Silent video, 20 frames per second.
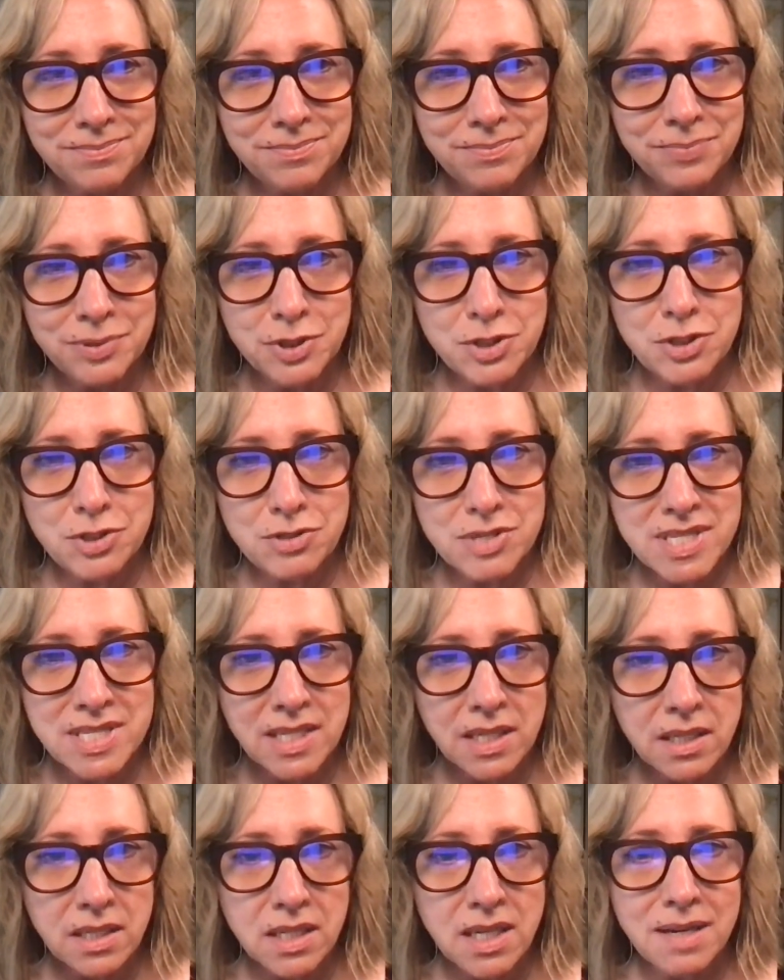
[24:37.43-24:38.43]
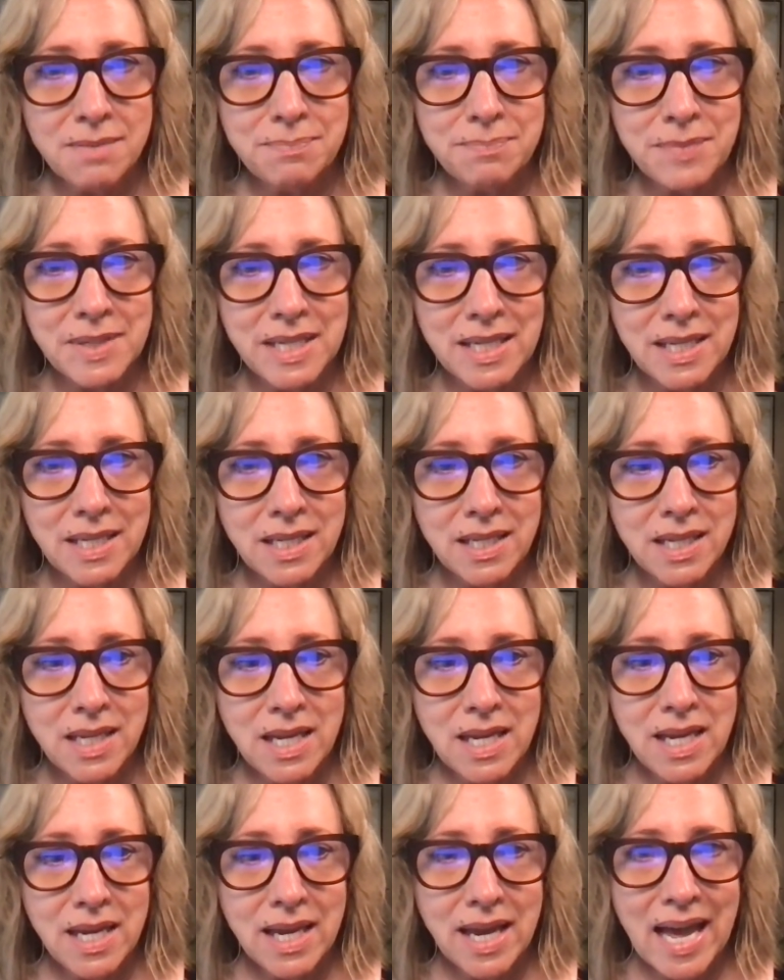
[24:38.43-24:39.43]
producing company
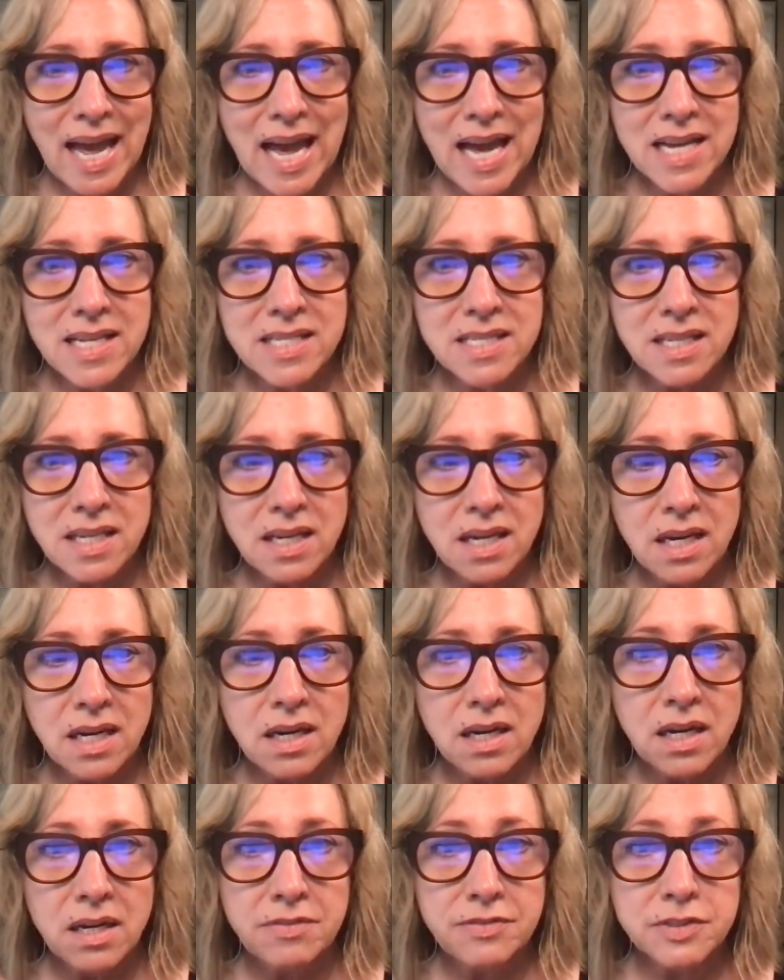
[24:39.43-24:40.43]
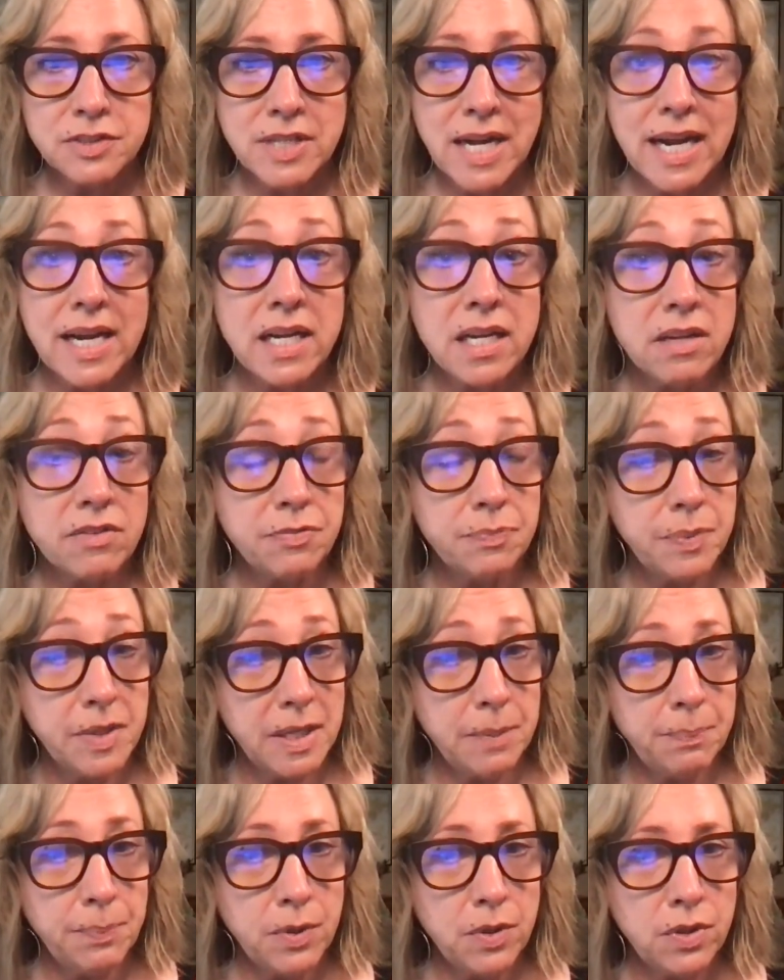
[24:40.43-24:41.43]
has a variety of
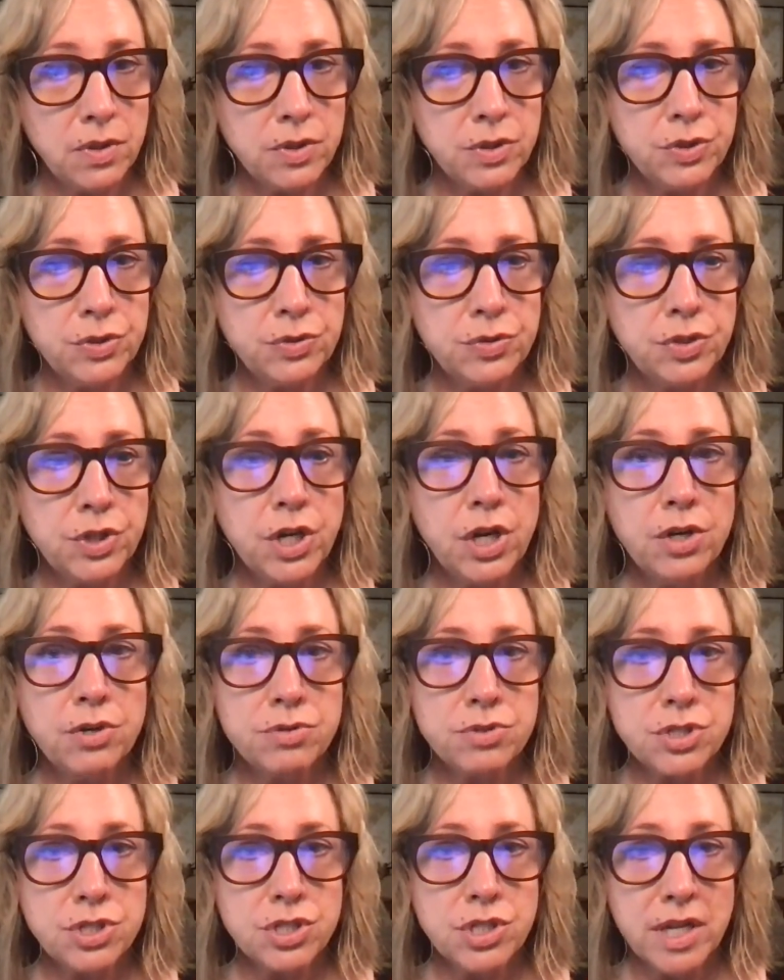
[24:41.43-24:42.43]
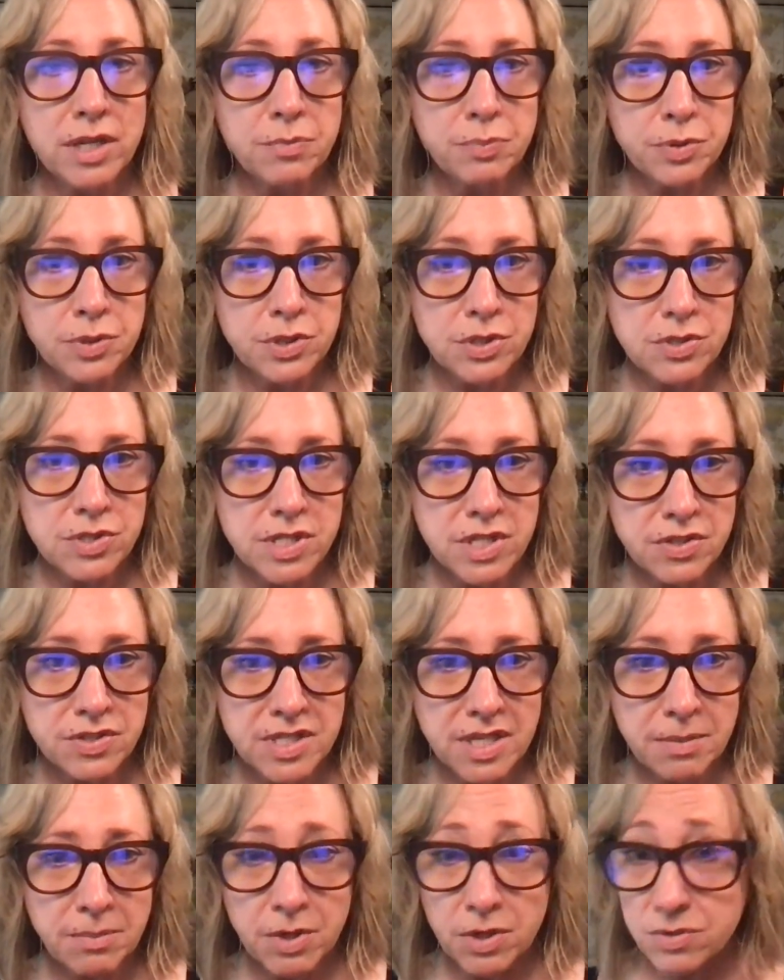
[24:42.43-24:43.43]
people who coach and produce their
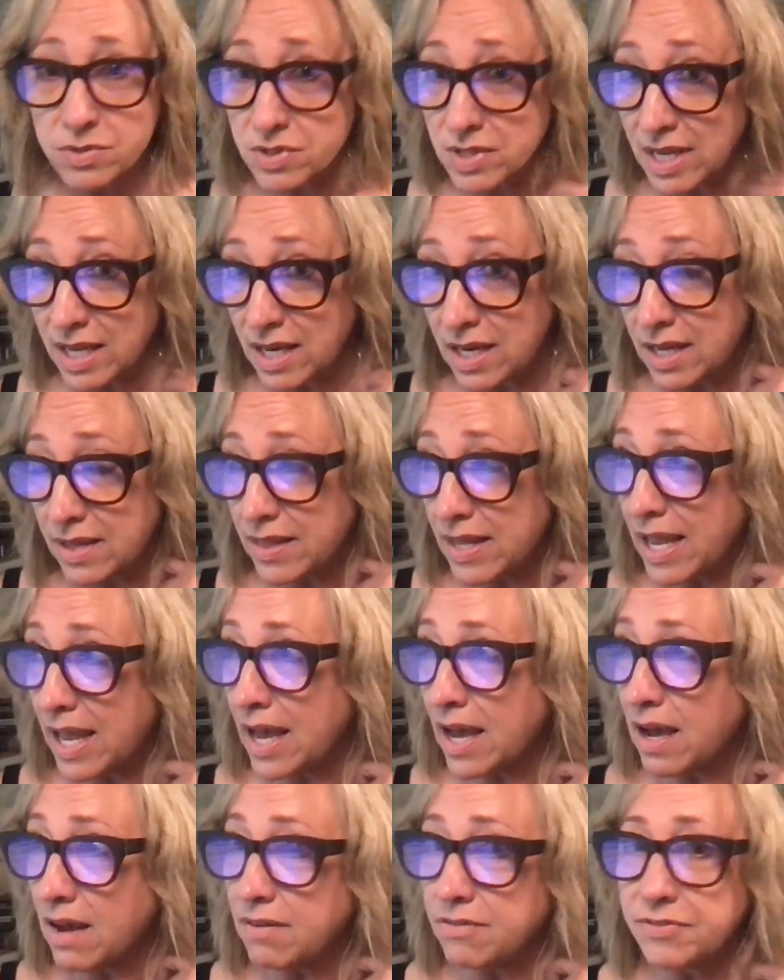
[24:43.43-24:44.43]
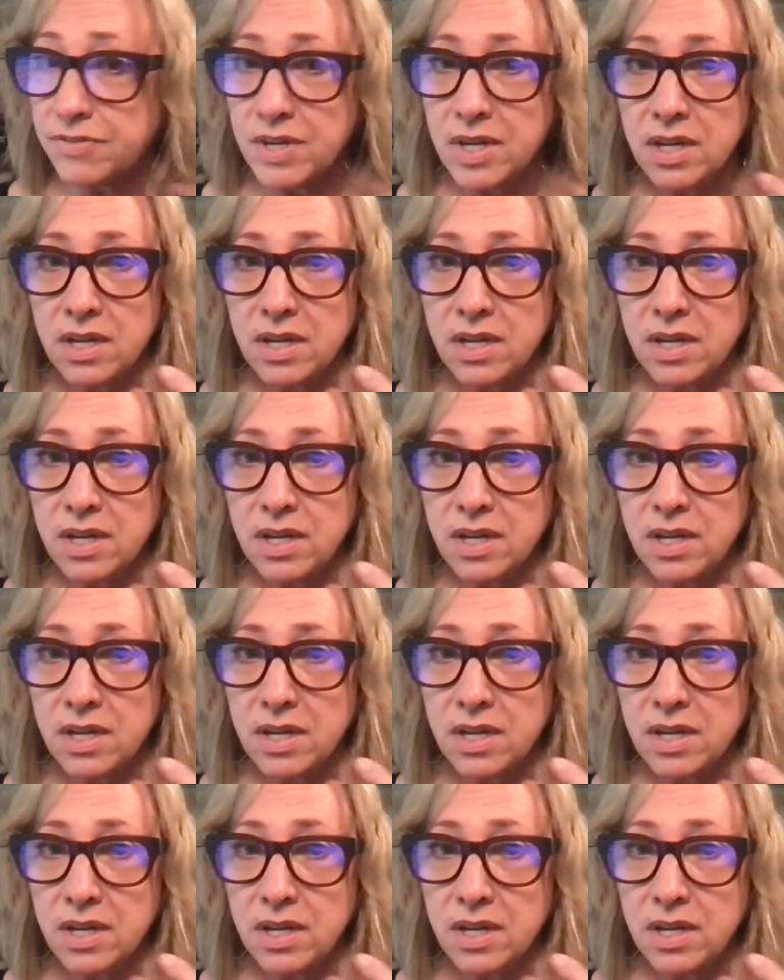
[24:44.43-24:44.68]
demos, and they have,